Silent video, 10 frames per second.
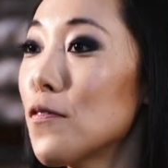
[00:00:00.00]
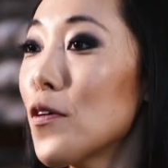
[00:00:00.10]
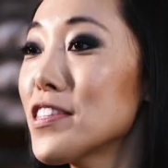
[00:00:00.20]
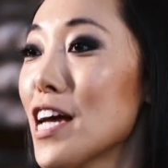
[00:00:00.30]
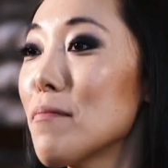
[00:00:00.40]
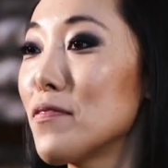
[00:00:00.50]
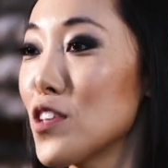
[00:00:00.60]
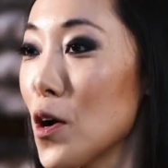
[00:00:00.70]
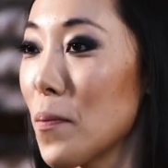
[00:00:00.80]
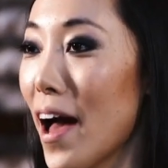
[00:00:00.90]
The fourth type of
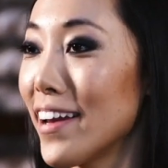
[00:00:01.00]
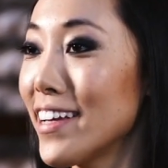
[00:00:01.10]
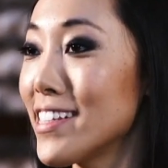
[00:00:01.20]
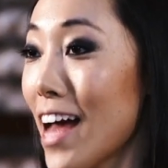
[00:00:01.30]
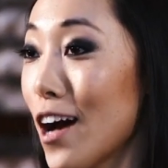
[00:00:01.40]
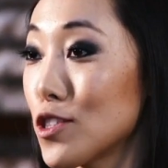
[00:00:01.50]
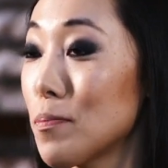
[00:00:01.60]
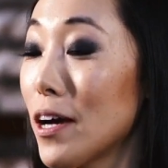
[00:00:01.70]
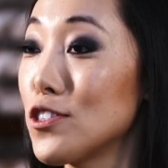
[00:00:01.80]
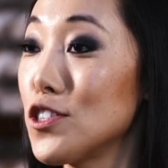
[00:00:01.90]
toe pad is the
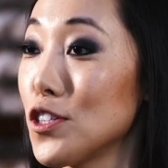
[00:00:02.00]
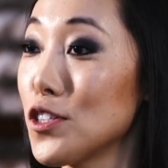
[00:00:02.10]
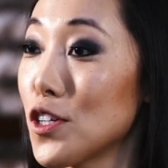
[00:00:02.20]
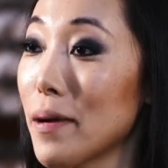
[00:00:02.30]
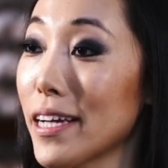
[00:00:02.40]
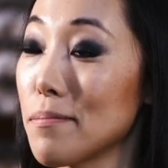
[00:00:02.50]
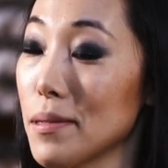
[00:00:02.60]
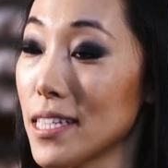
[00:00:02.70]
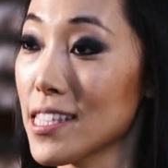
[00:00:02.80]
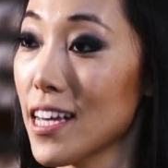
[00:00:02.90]
Ouch Pouch Junior by
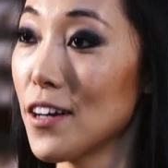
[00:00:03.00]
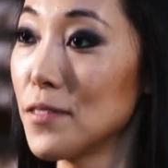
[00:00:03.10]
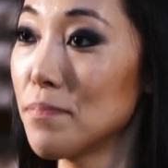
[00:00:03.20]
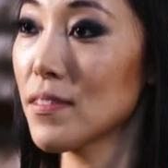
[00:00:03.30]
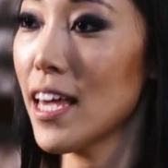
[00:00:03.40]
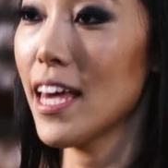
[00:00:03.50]
Capezio.